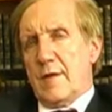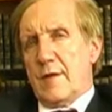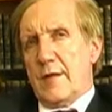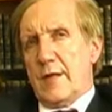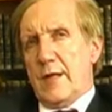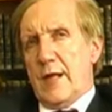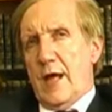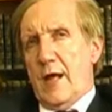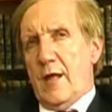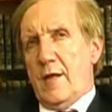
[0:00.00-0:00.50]
not
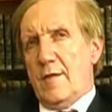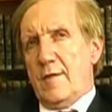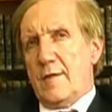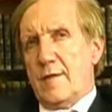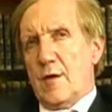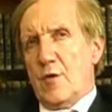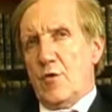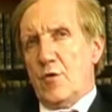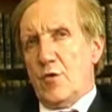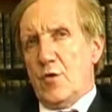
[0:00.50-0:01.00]

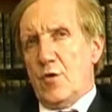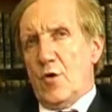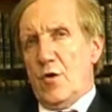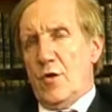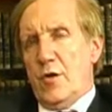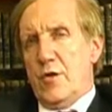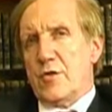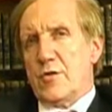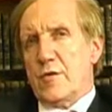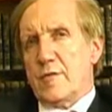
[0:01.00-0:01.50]
enhance our
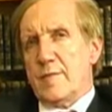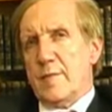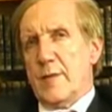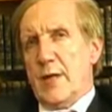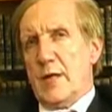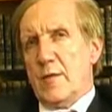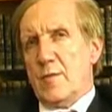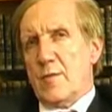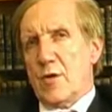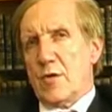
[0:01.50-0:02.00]
knowledge of
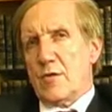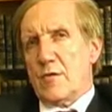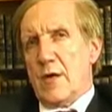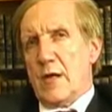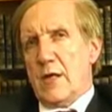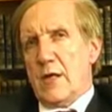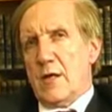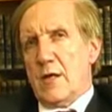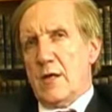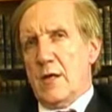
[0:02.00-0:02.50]
man, but
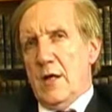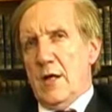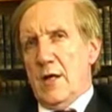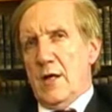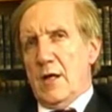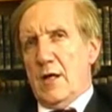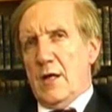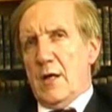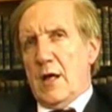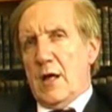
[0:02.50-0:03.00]
rather
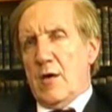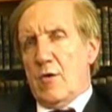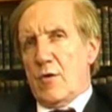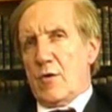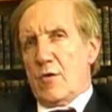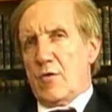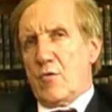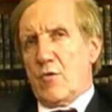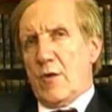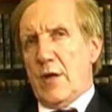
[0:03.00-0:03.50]

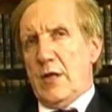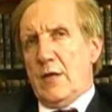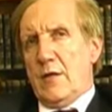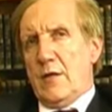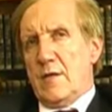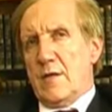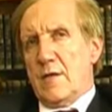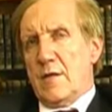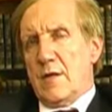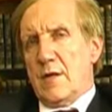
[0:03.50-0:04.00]
our
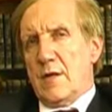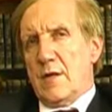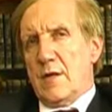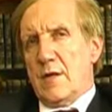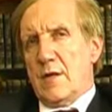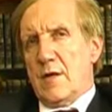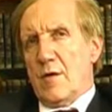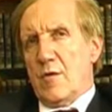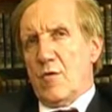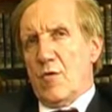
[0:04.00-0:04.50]
great
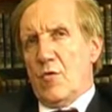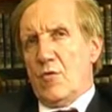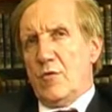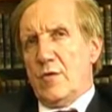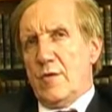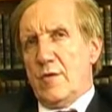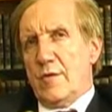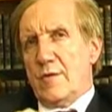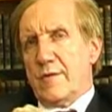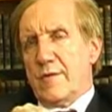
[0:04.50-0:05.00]

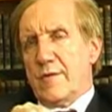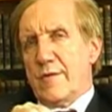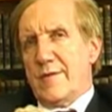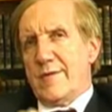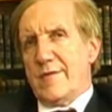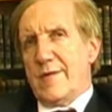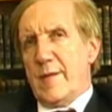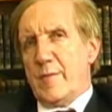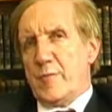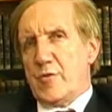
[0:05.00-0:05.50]
erroneous
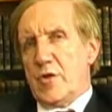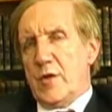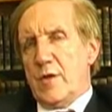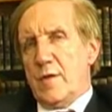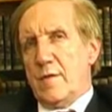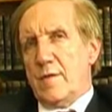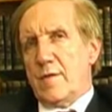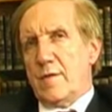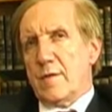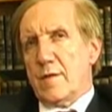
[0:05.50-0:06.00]

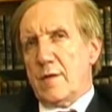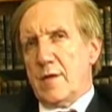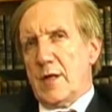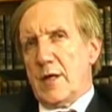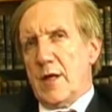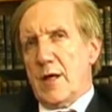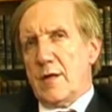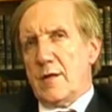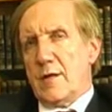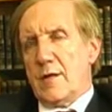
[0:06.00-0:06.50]
conceptions
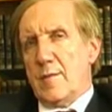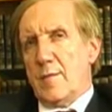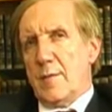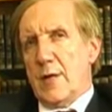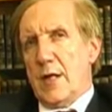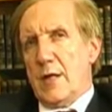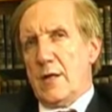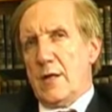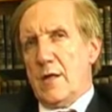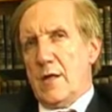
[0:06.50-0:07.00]
regarding
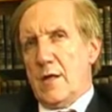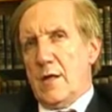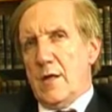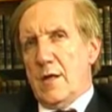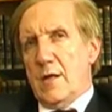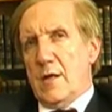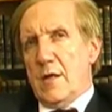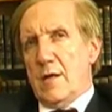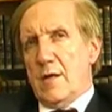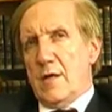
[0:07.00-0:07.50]
man,
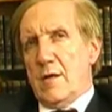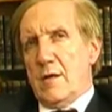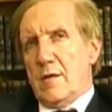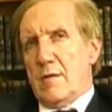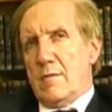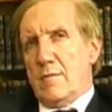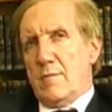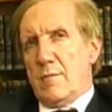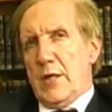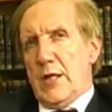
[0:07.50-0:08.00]

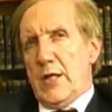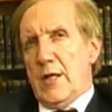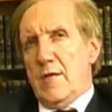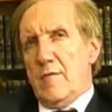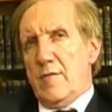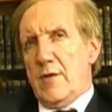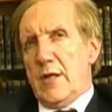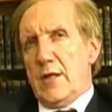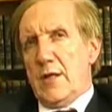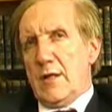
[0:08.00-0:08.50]

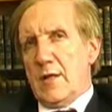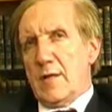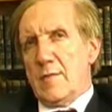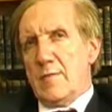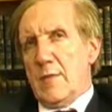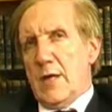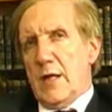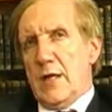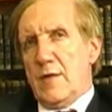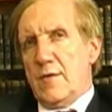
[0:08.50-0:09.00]
believing
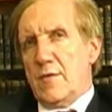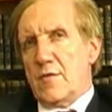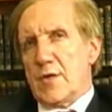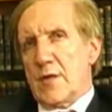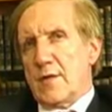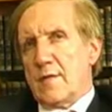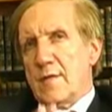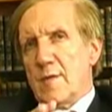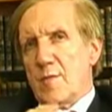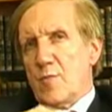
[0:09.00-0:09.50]
that man is
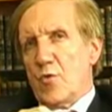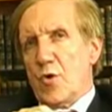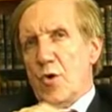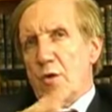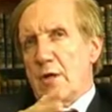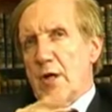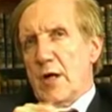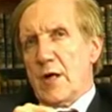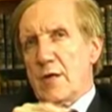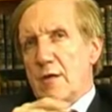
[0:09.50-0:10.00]
just a
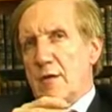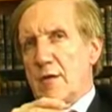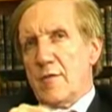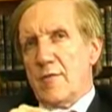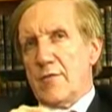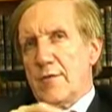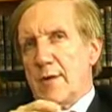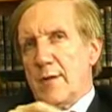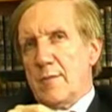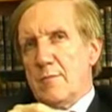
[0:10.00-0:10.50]
product
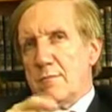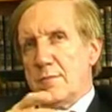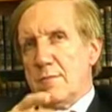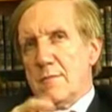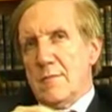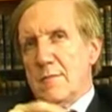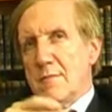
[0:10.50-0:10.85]
of some